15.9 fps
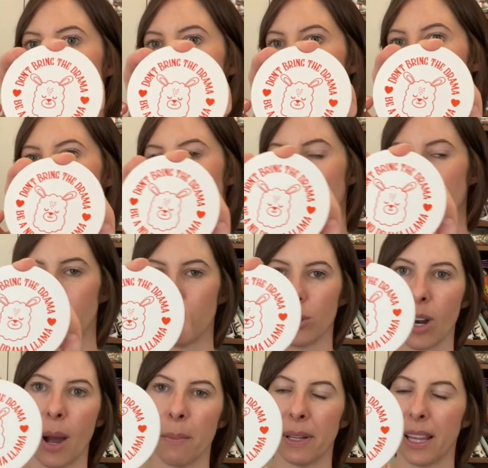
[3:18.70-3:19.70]
Be a No
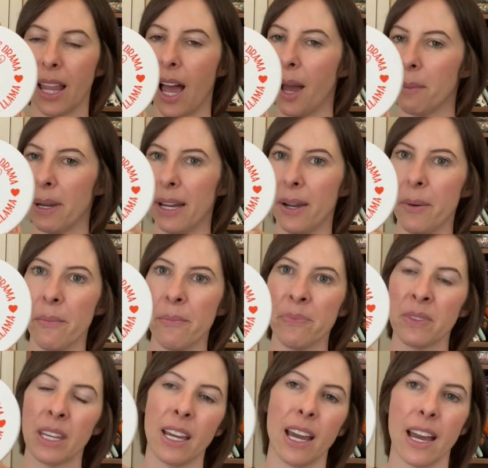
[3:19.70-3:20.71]
Drama Llama.
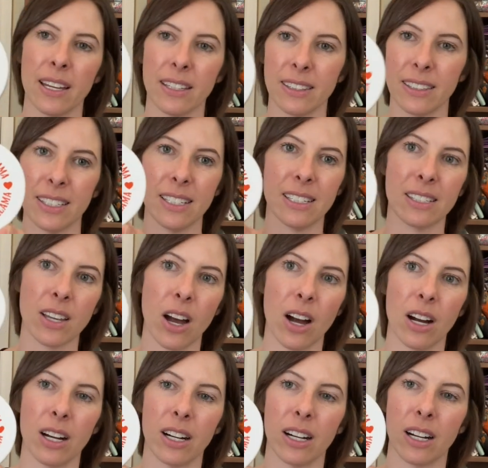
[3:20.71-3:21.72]
And these
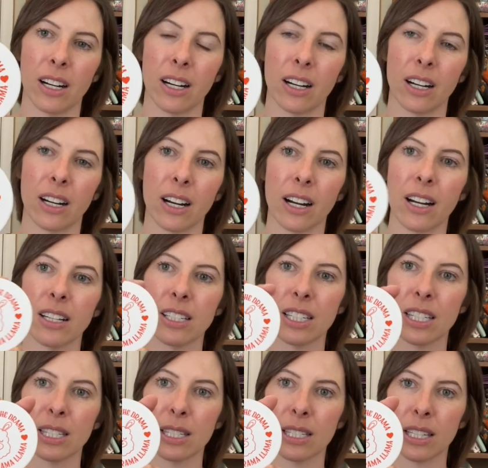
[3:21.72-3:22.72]
are
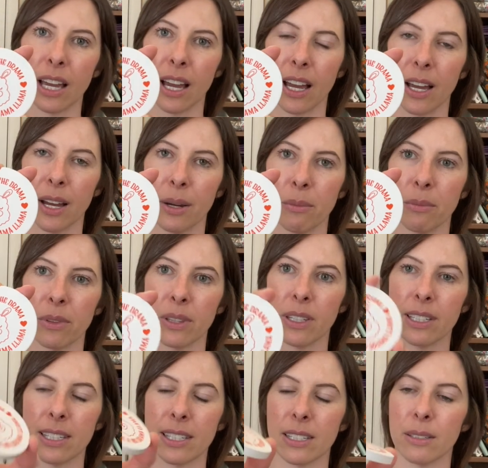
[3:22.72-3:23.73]
um,
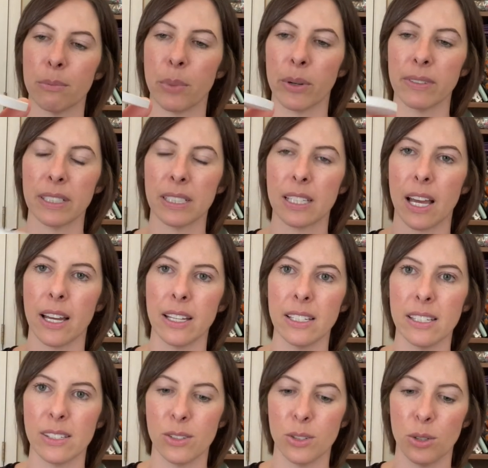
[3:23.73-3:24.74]
the perfect
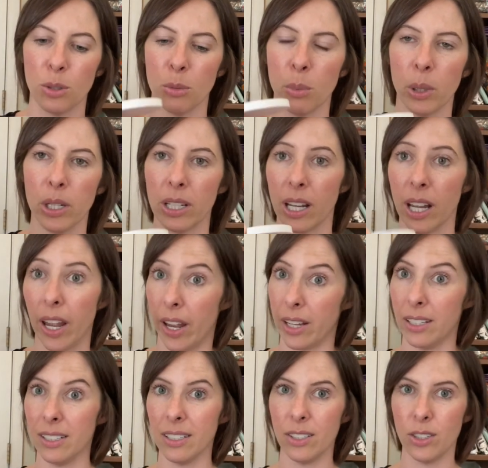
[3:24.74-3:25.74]
size to put
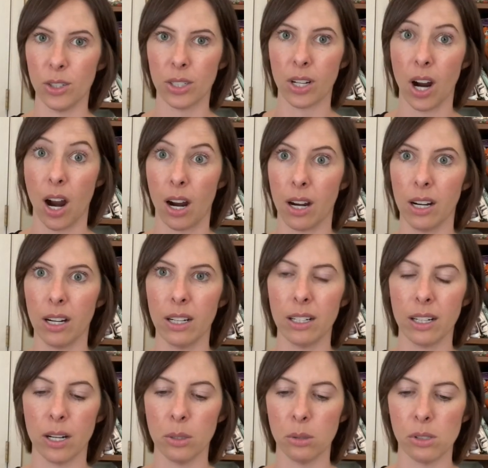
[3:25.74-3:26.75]
in your car
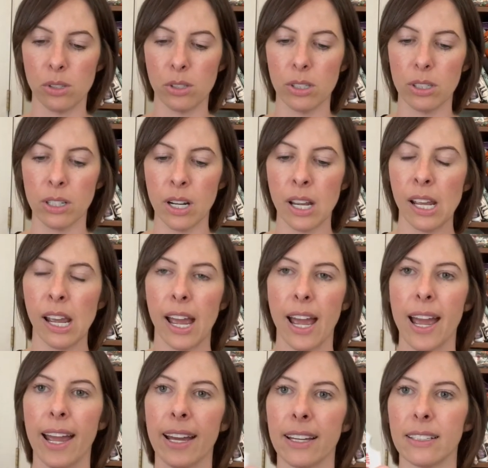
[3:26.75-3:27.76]
coaster.
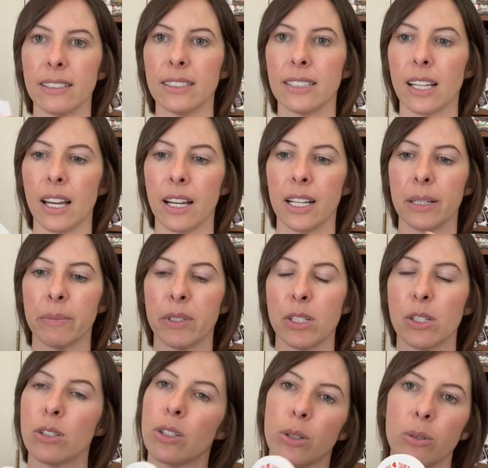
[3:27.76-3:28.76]
And um, the
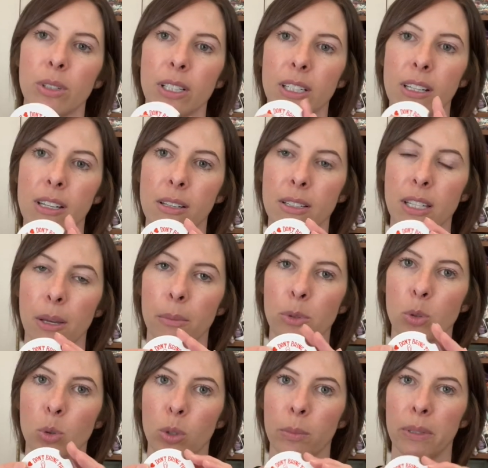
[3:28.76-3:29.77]
stone is
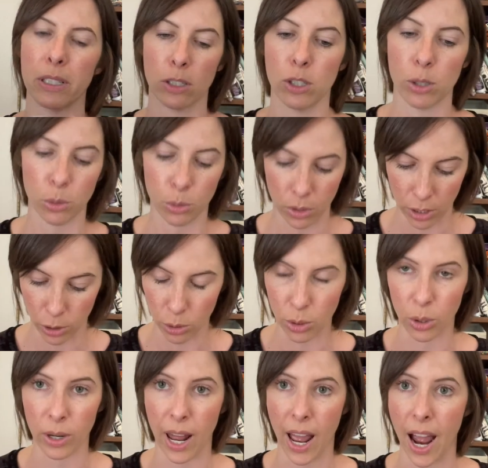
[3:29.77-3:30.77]
absorbent, so you
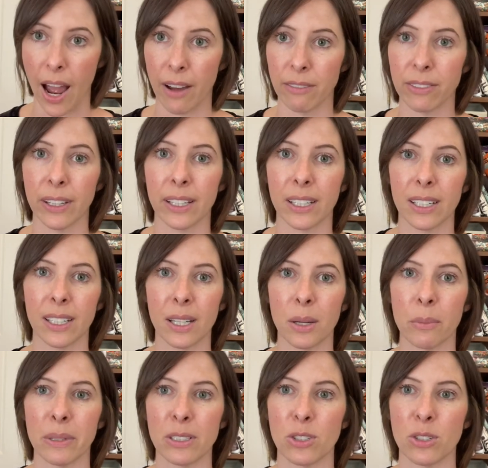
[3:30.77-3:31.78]
don't have like a
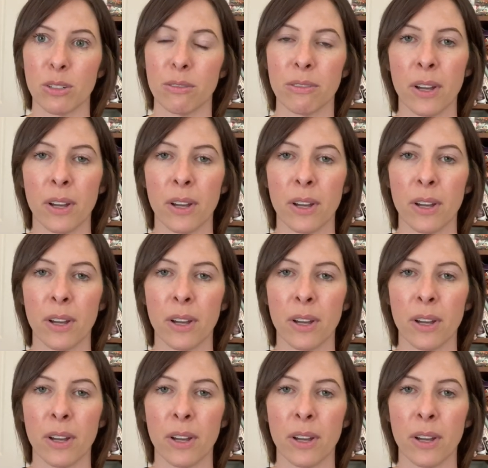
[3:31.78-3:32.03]
bunch of